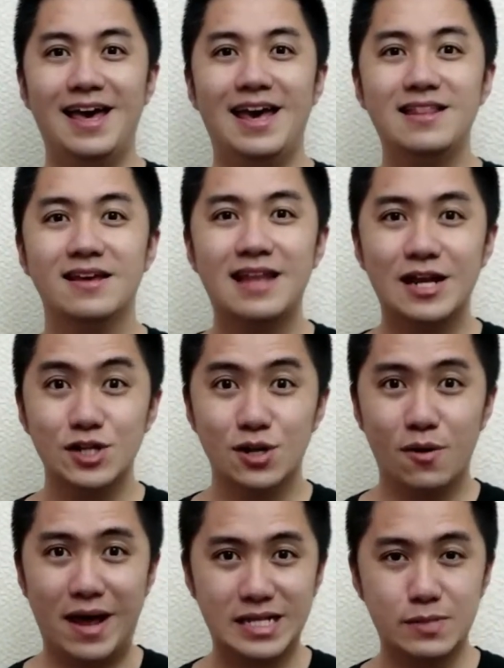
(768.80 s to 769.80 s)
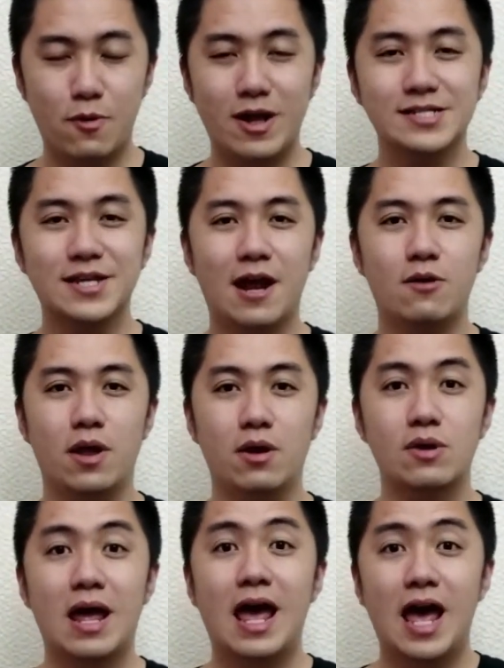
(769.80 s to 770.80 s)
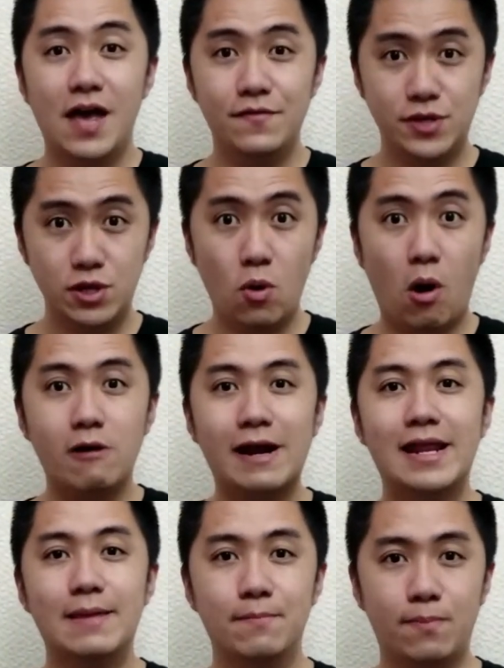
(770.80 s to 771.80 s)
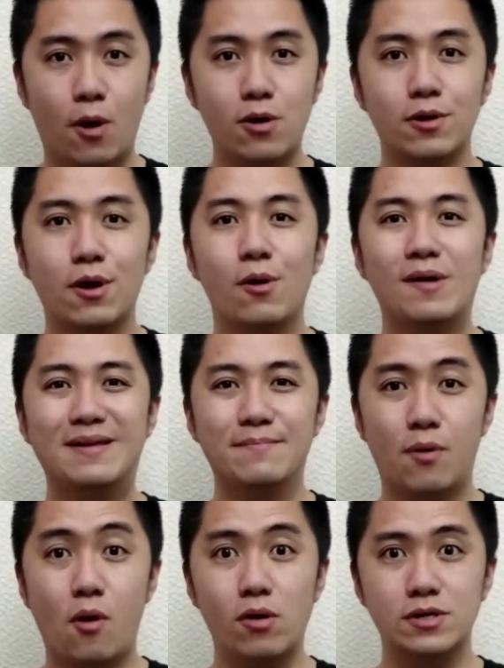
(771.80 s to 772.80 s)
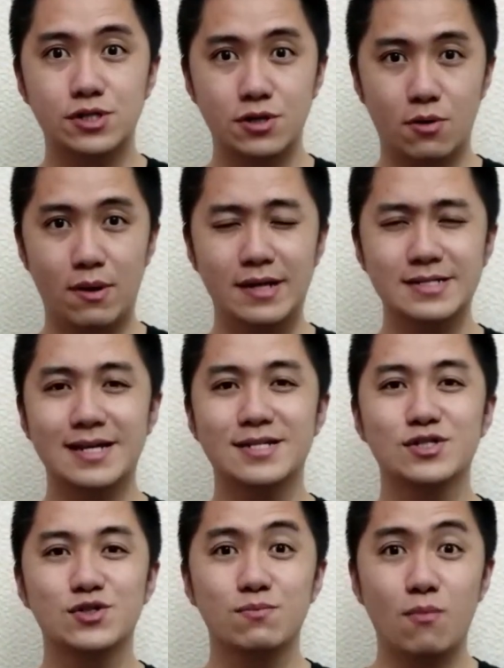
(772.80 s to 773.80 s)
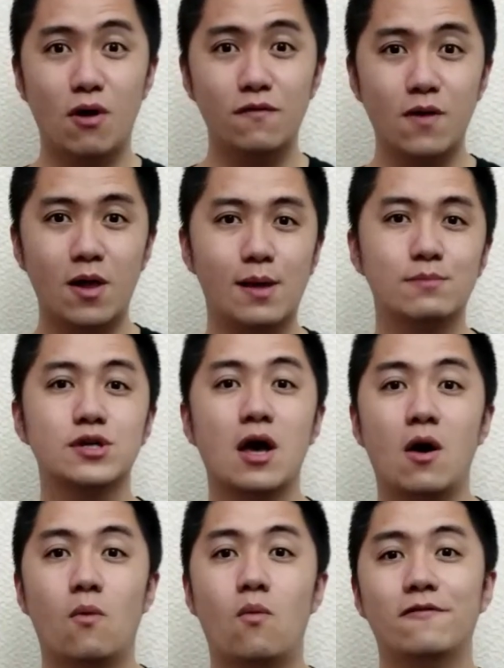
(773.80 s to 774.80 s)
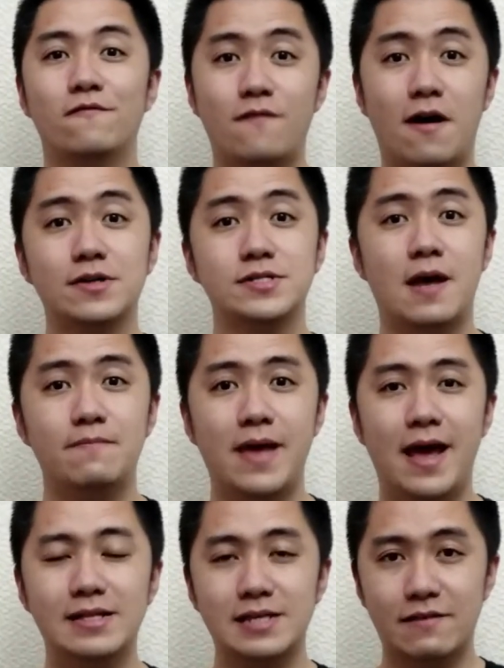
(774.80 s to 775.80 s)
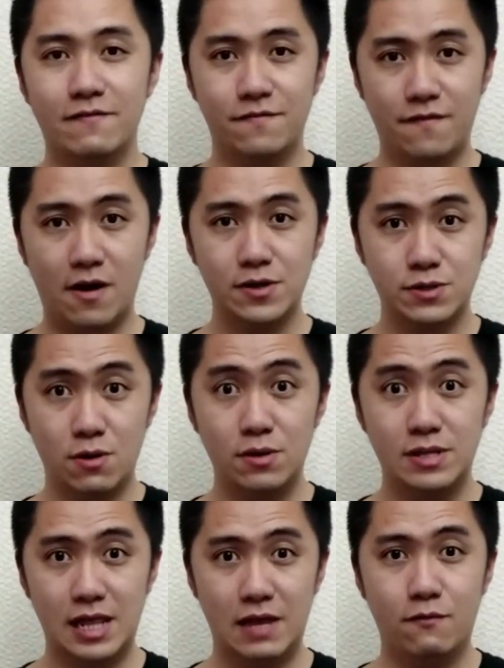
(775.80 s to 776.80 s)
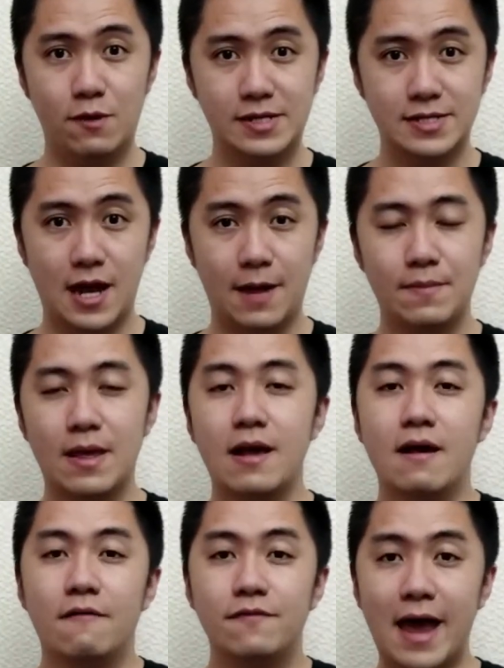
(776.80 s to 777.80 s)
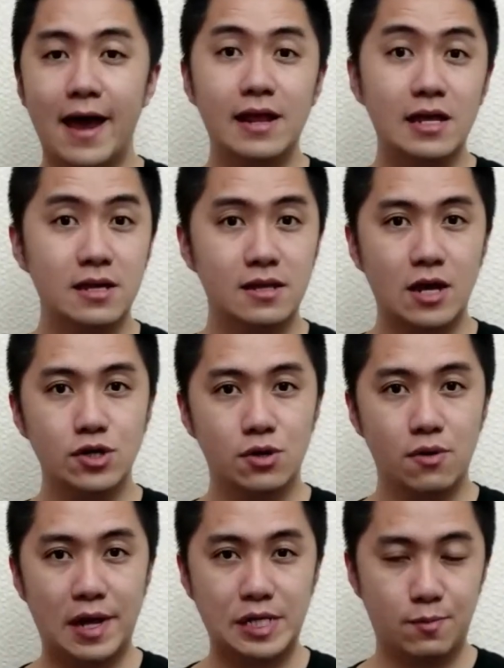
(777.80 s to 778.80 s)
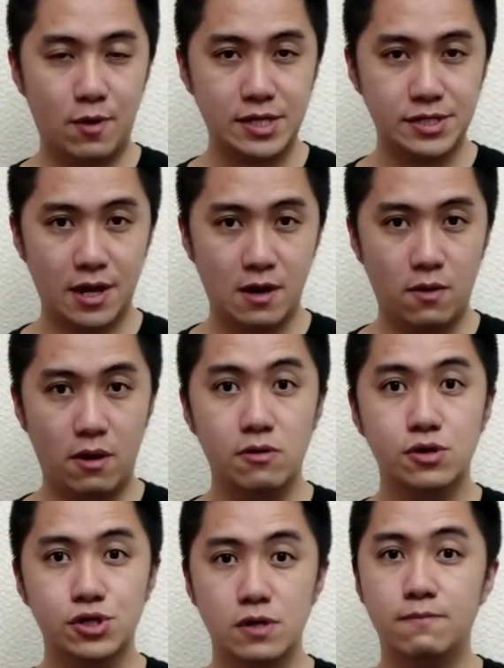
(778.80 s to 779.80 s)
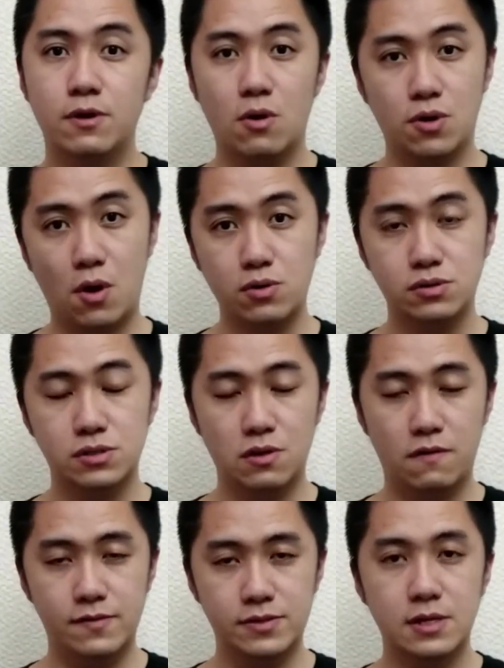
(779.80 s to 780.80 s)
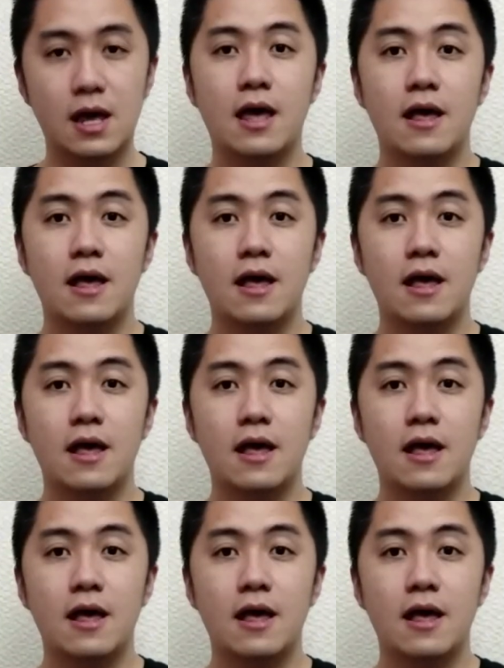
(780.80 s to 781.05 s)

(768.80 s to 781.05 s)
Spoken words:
International express carrier. If you are an importer who imports jewelry in small volumes, want fast updates and faster delivery time, then international express carrier should be your go-to service.